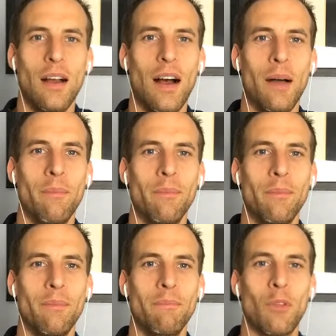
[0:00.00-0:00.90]
Um,
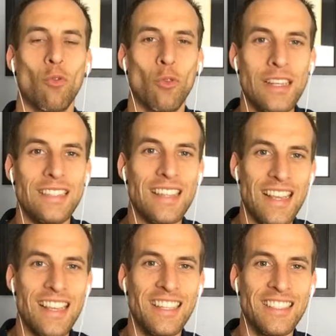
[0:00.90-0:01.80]
the reason
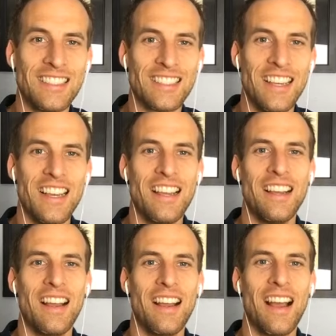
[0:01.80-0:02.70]
is
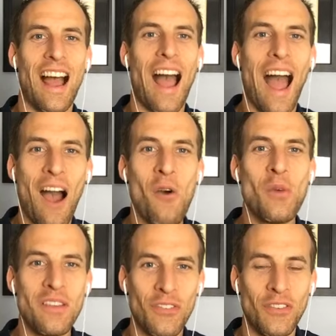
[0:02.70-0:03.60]
how
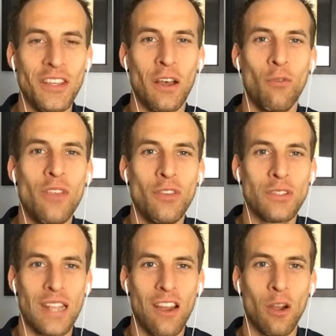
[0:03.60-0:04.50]
we feel. If we feel
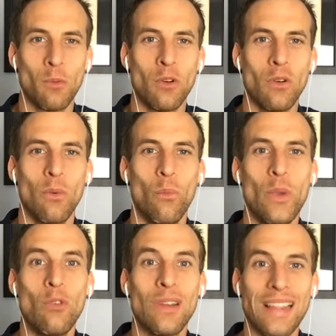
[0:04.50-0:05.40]
terrible,
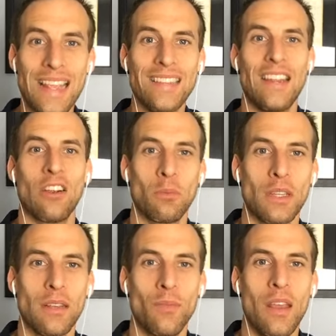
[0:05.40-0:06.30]
we relate
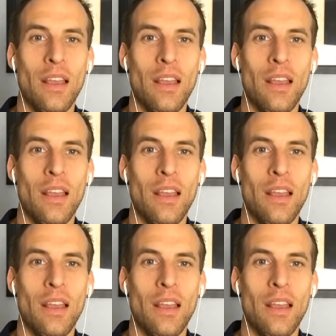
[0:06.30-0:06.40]
terribly.